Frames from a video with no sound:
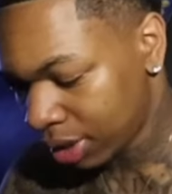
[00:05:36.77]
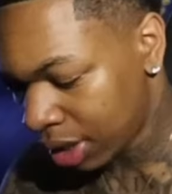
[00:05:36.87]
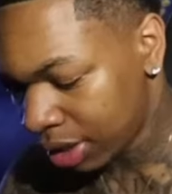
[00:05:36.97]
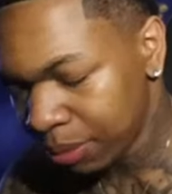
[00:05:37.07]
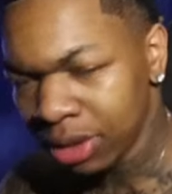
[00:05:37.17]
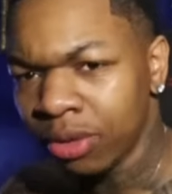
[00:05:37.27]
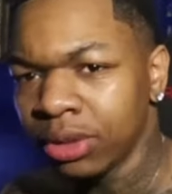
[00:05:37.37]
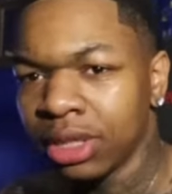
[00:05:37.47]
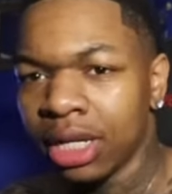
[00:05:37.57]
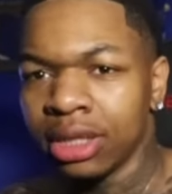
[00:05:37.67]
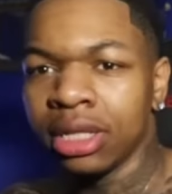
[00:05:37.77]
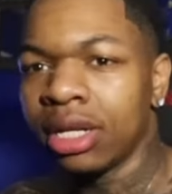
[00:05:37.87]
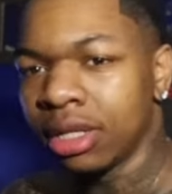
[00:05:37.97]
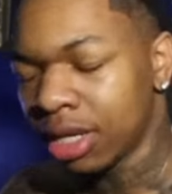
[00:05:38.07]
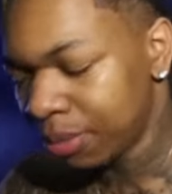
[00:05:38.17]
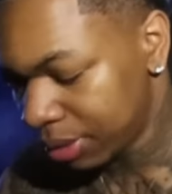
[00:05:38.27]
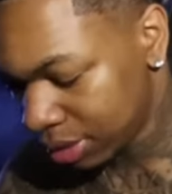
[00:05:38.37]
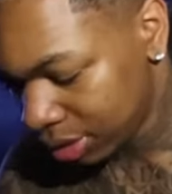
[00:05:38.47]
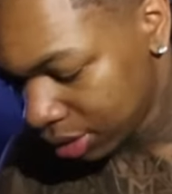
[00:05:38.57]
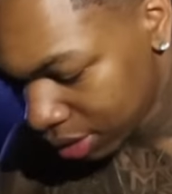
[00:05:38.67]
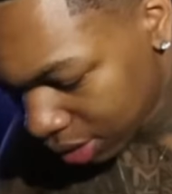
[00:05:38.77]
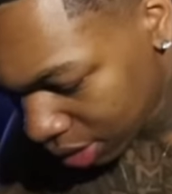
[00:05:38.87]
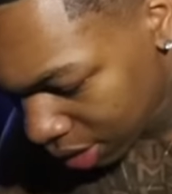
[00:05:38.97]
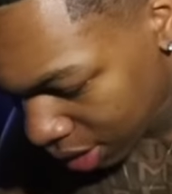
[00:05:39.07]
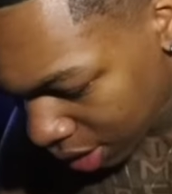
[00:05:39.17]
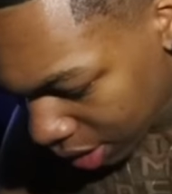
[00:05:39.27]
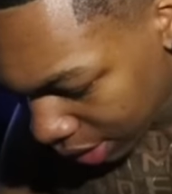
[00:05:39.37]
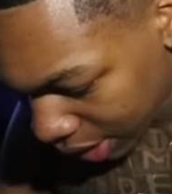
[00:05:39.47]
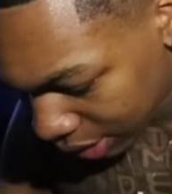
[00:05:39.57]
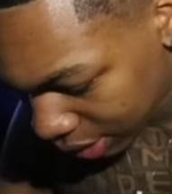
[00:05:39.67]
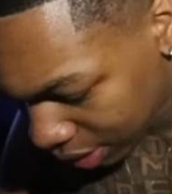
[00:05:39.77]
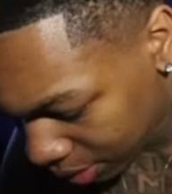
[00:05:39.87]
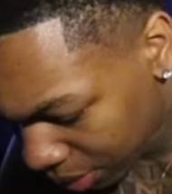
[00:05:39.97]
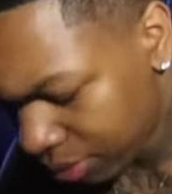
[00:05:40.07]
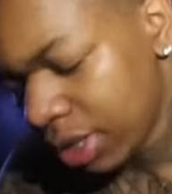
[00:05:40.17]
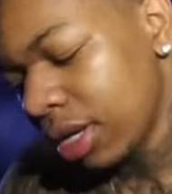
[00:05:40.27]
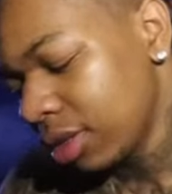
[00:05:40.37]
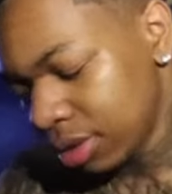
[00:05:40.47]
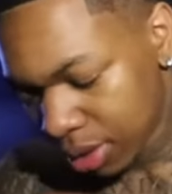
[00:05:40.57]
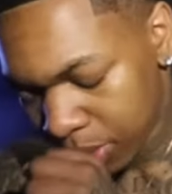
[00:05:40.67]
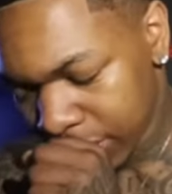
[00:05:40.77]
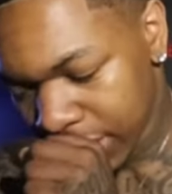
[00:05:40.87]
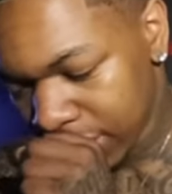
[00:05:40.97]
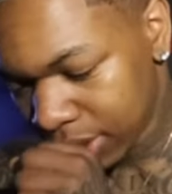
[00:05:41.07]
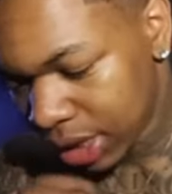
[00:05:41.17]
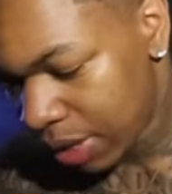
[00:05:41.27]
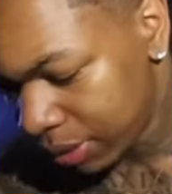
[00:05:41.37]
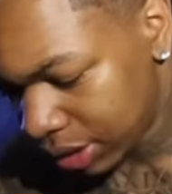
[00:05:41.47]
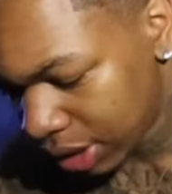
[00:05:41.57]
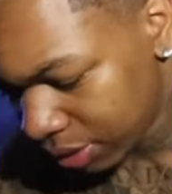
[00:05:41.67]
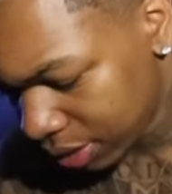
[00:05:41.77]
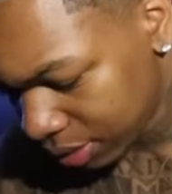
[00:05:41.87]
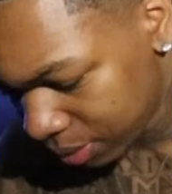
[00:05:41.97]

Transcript: Y'all let me know what y'all think down in the comments. Next up, okay. Now we talking.